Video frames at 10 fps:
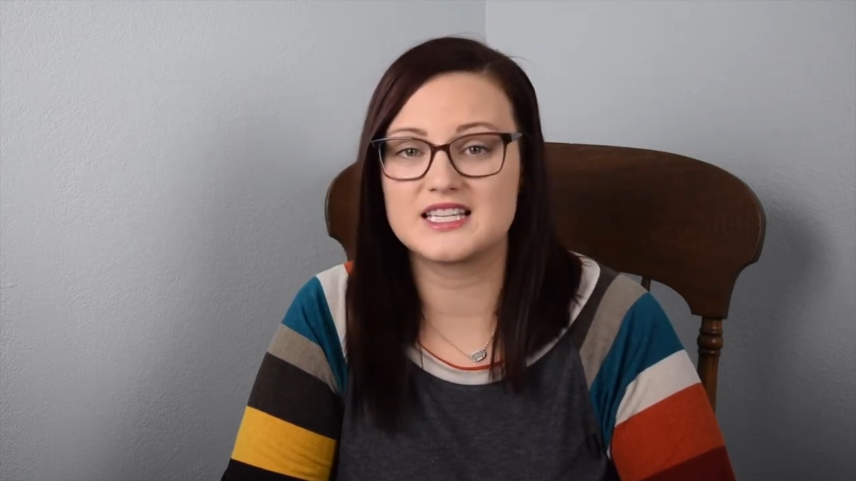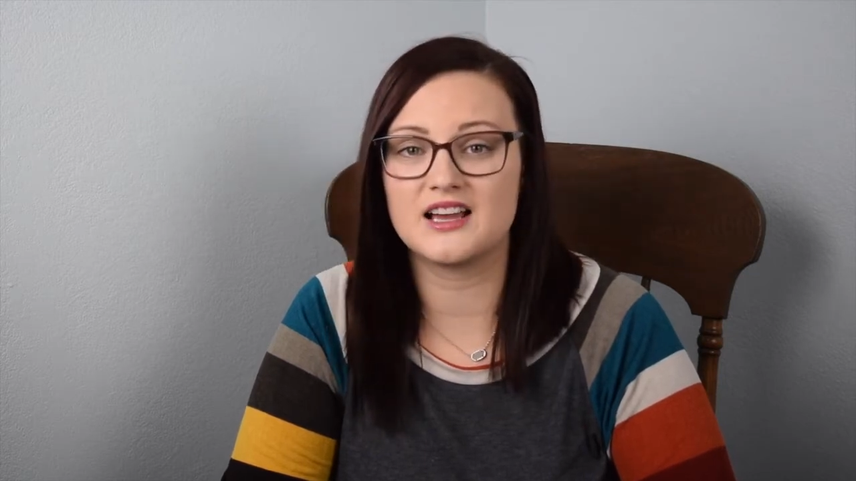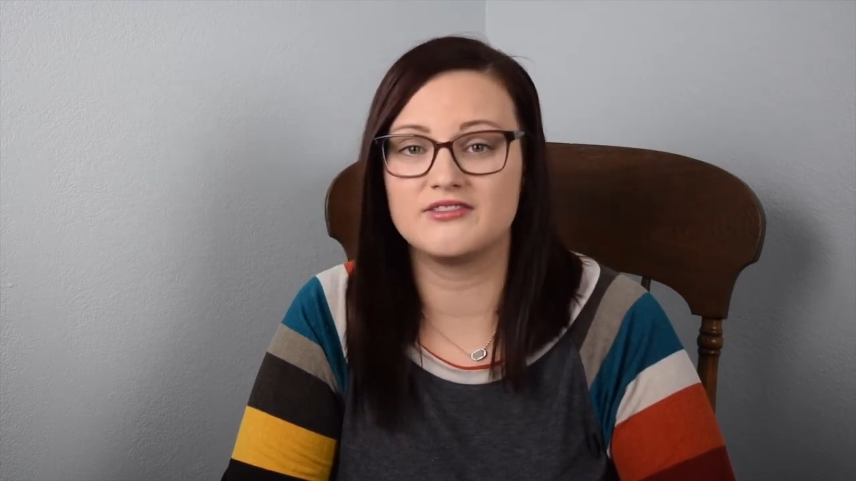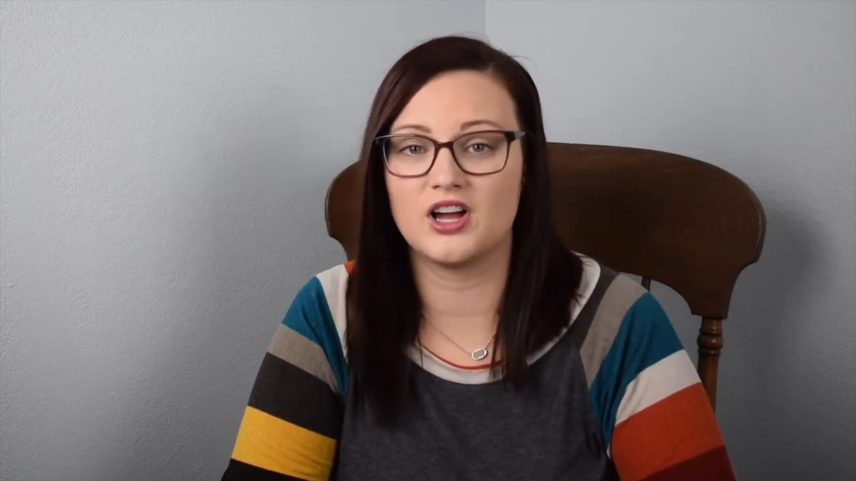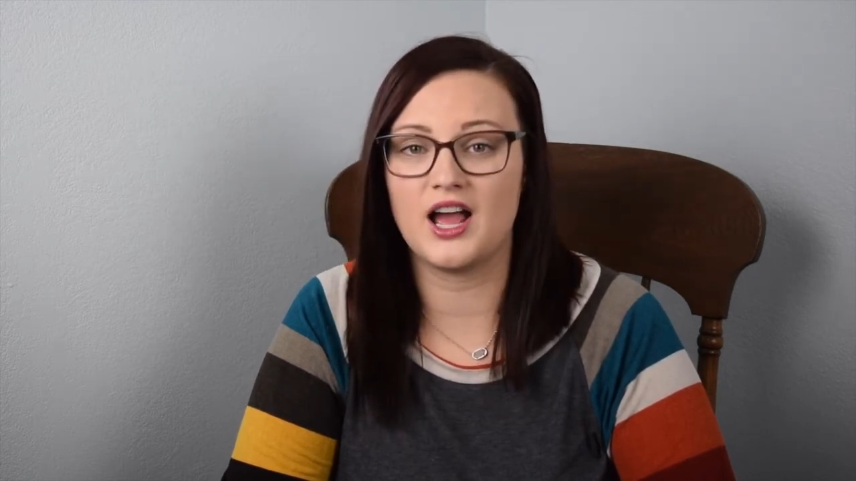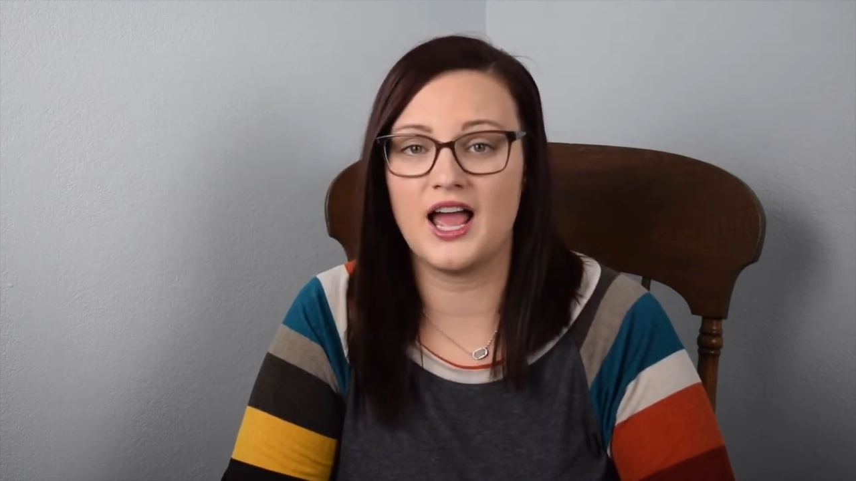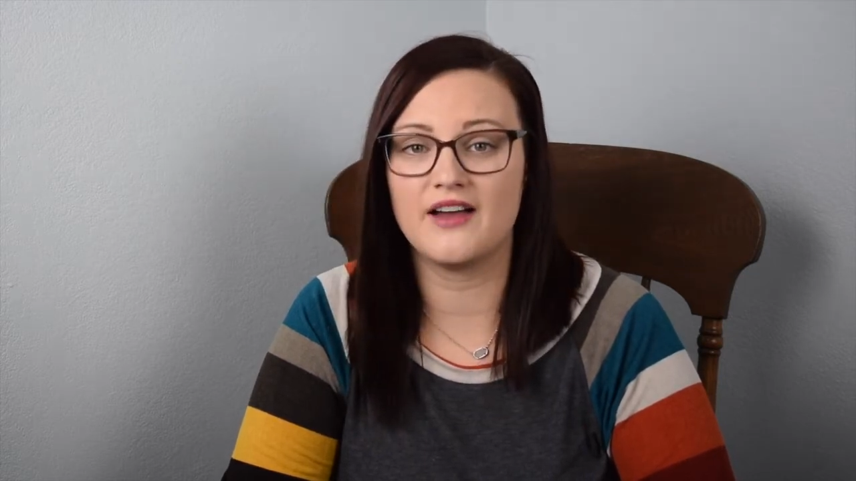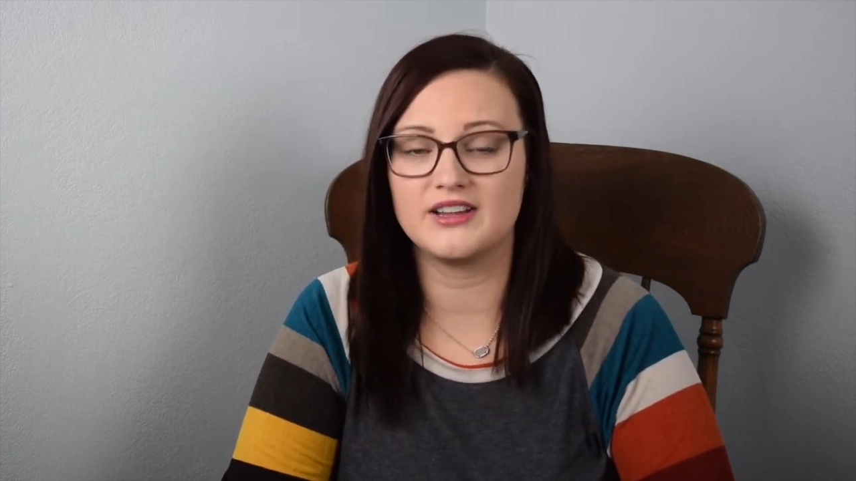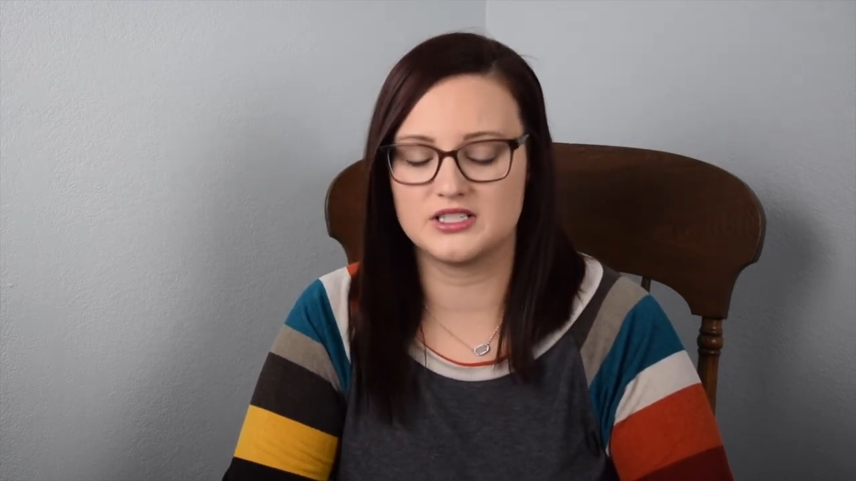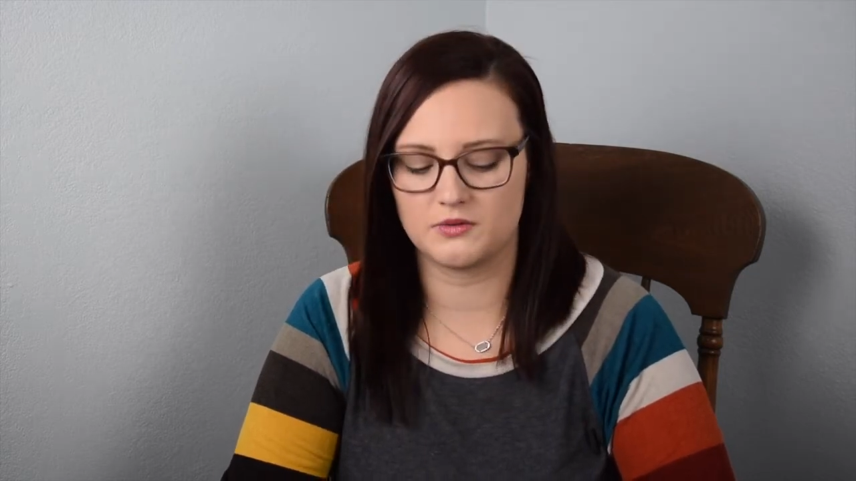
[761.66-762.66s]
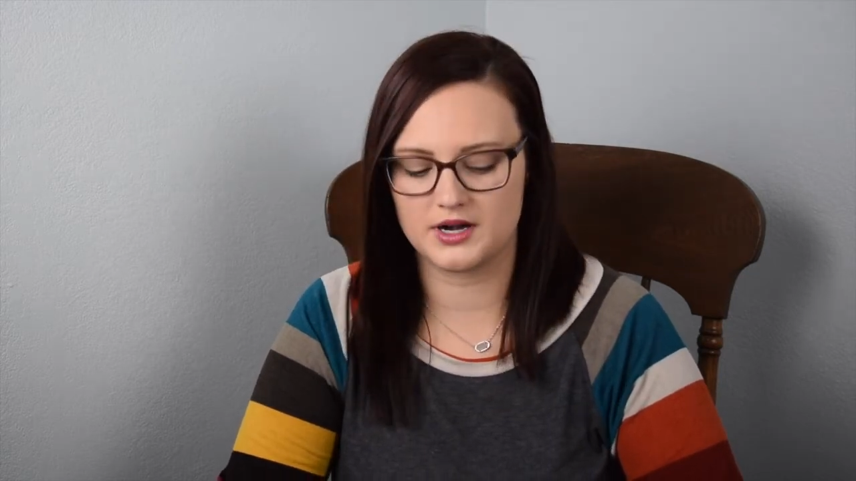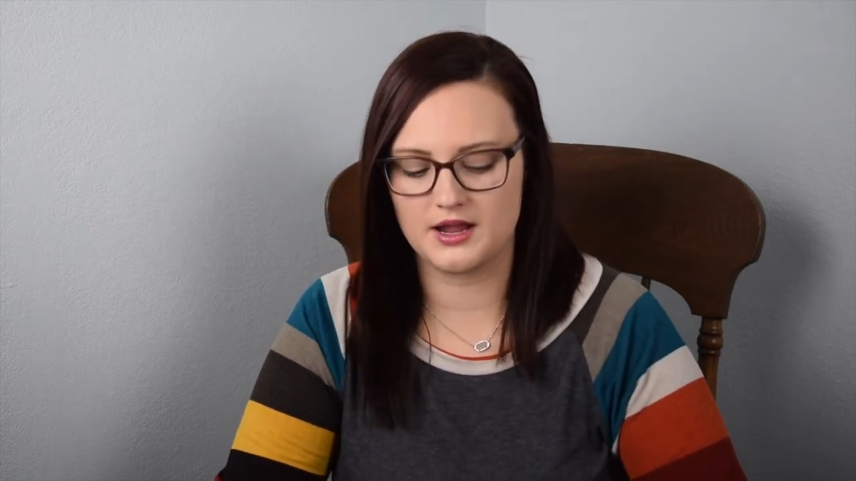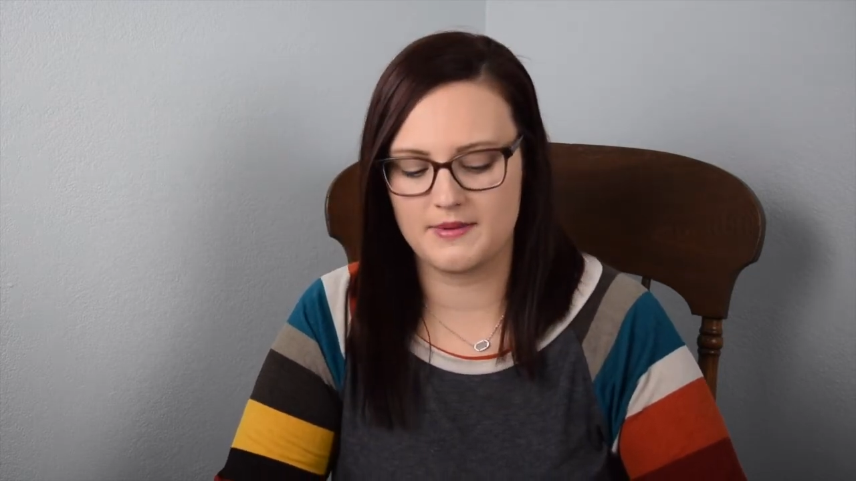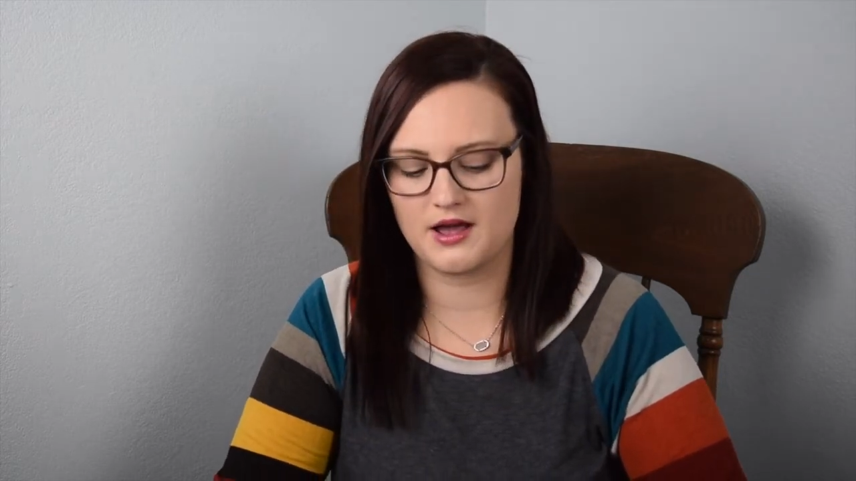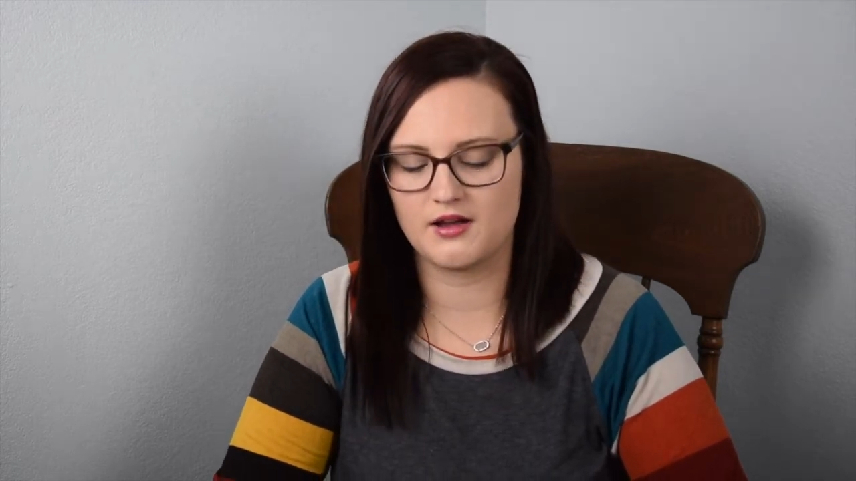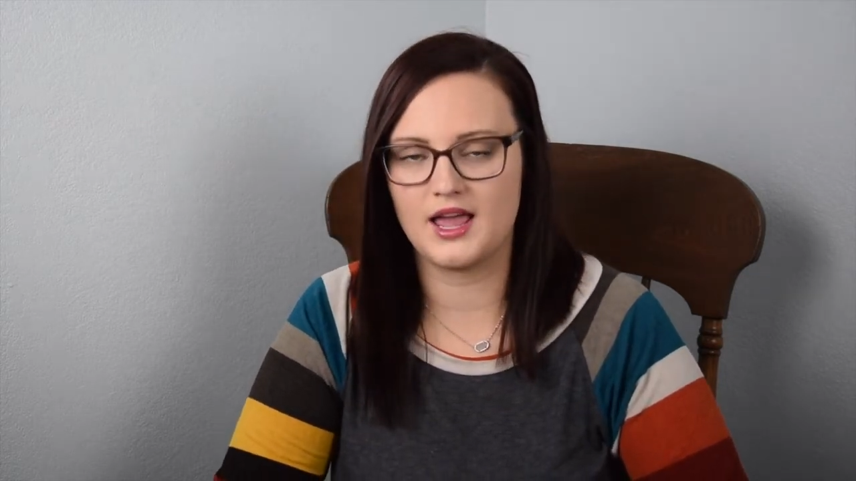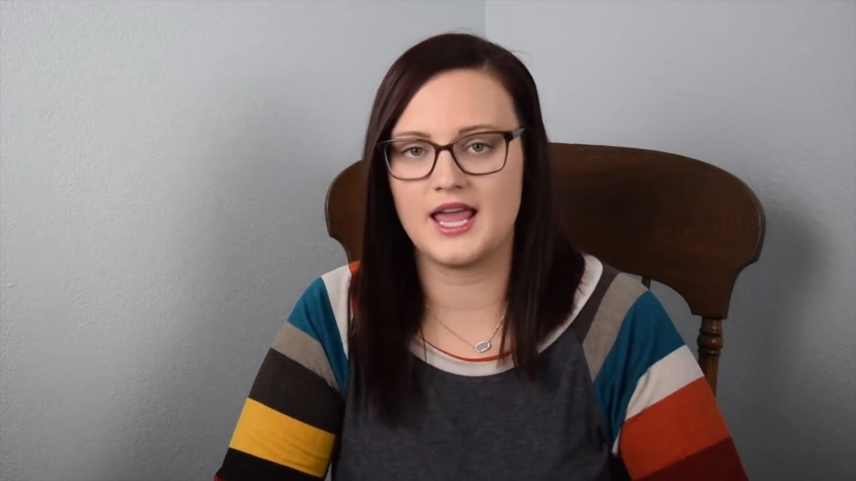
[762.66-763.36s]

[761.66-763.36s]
of not having to worry about,